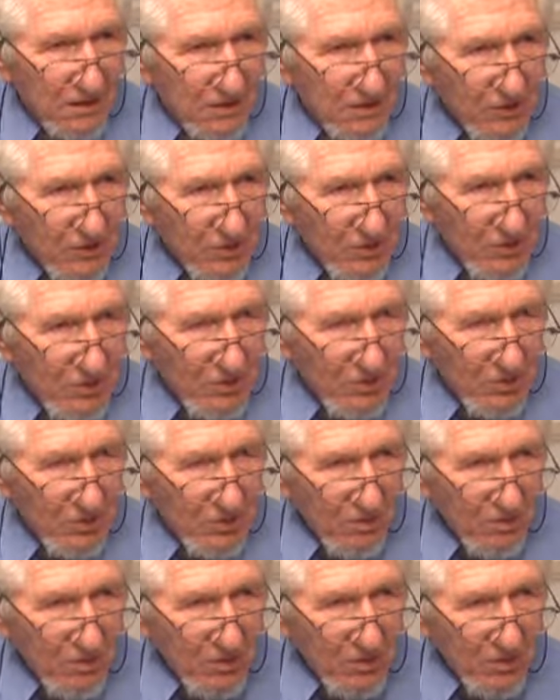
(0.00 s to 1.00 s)
to
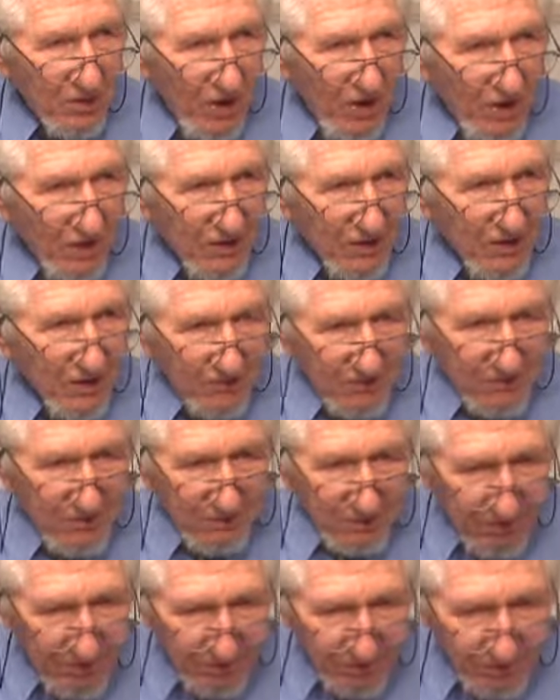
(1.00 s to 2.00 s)
start
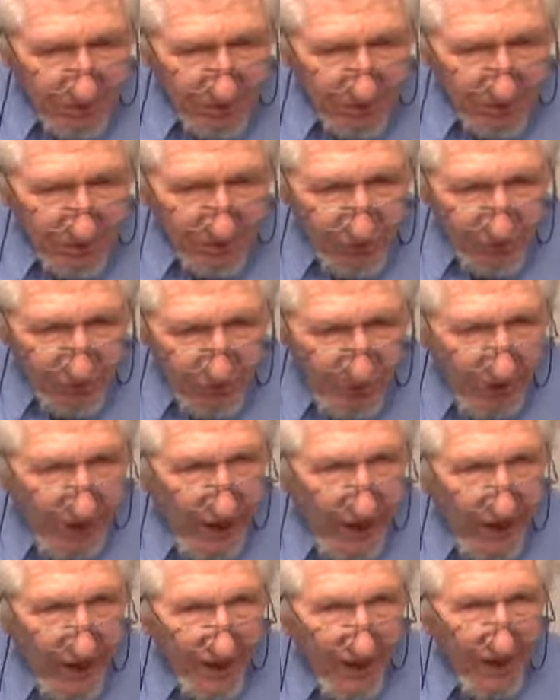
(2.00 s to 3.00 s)
to
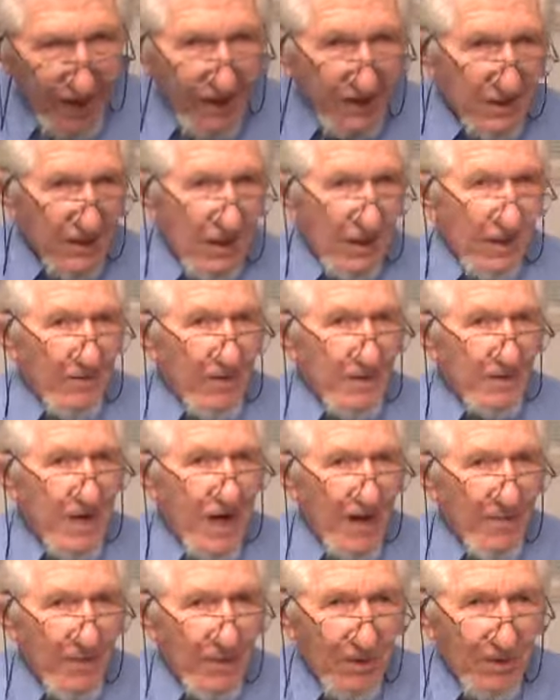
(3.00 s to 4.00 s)
look at. There's another
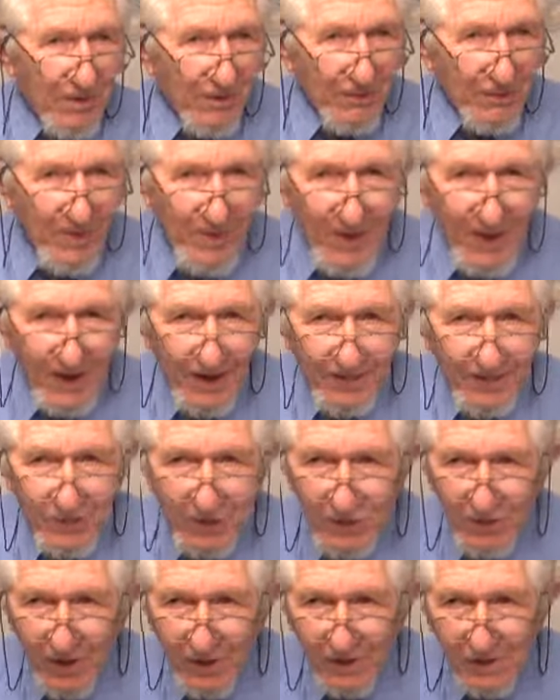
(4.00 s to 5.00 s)
example off the bat of
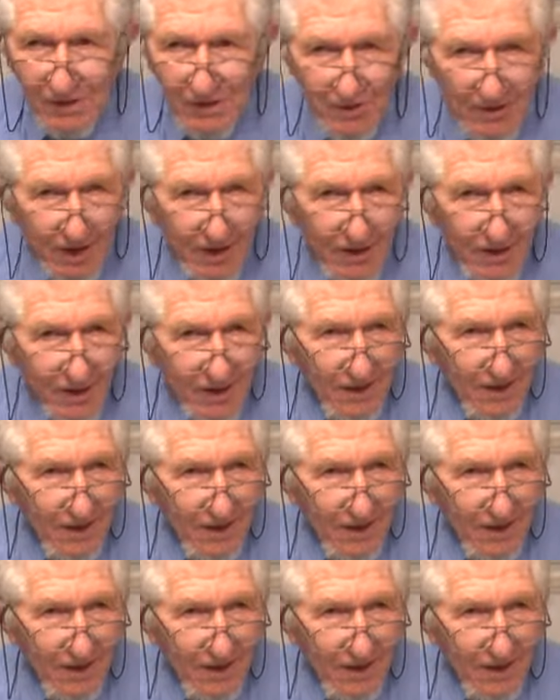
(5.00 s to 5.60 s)
Tunis, right?